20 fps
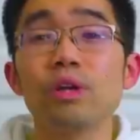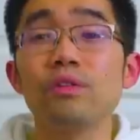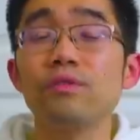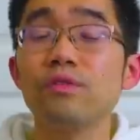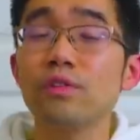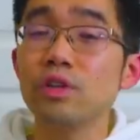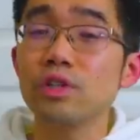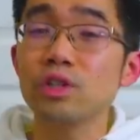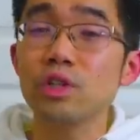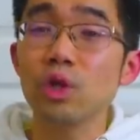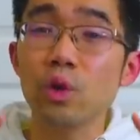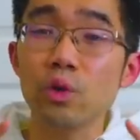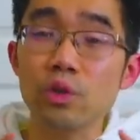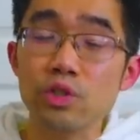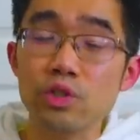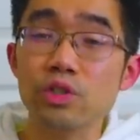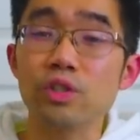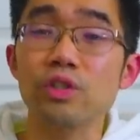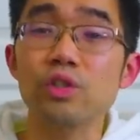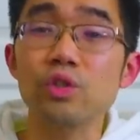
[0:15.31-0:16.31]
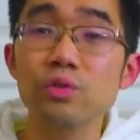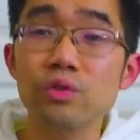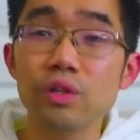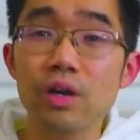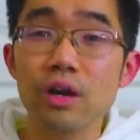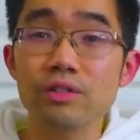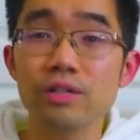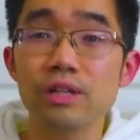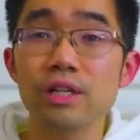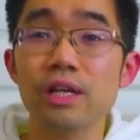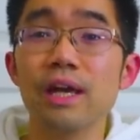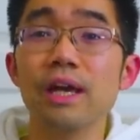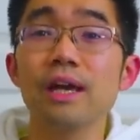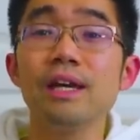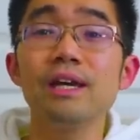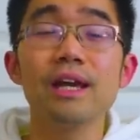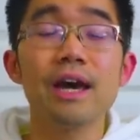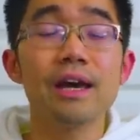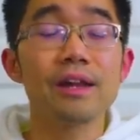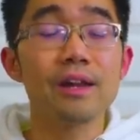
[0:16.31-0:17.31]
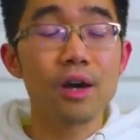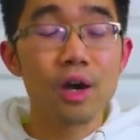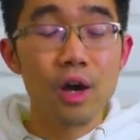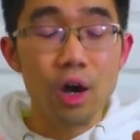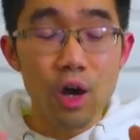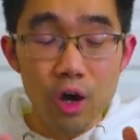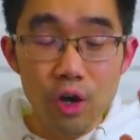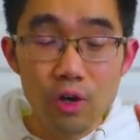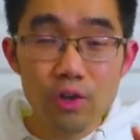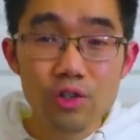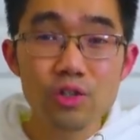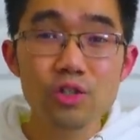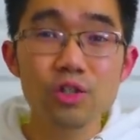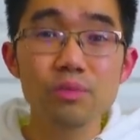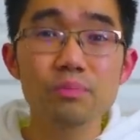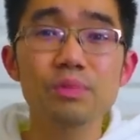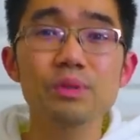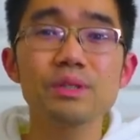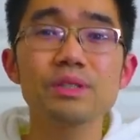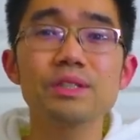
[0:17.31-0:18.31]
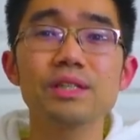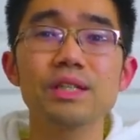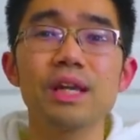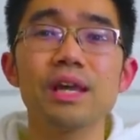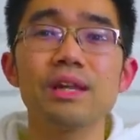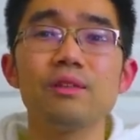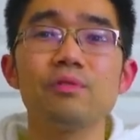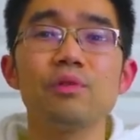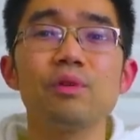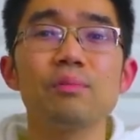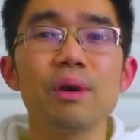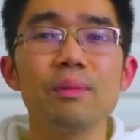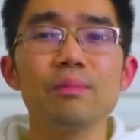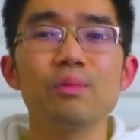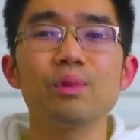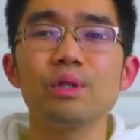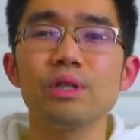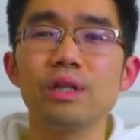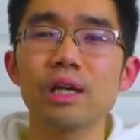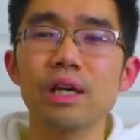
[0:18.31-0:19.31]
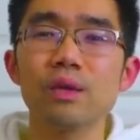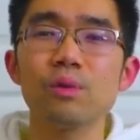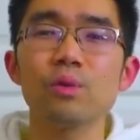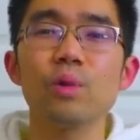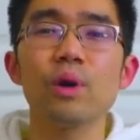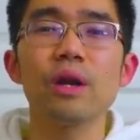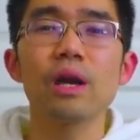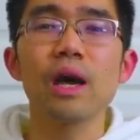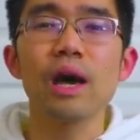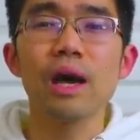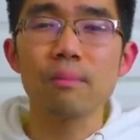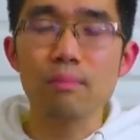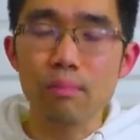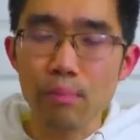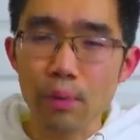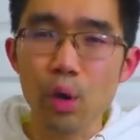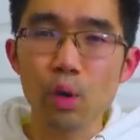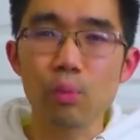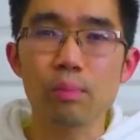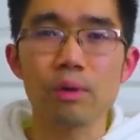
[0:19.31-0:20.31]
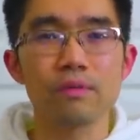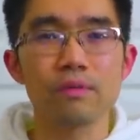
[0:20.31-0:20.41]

it first launched in 2008 and 100% remember the day when I broke my